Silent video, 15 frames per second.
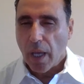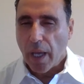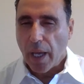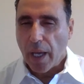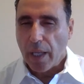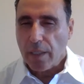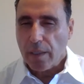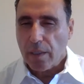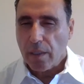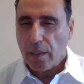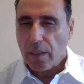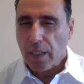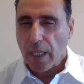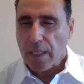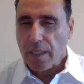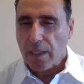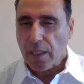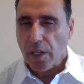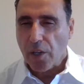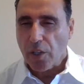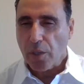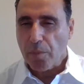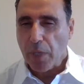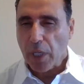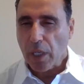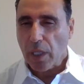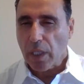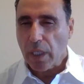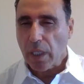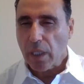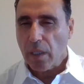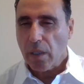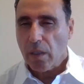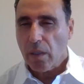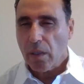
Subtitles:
and got scared immediately.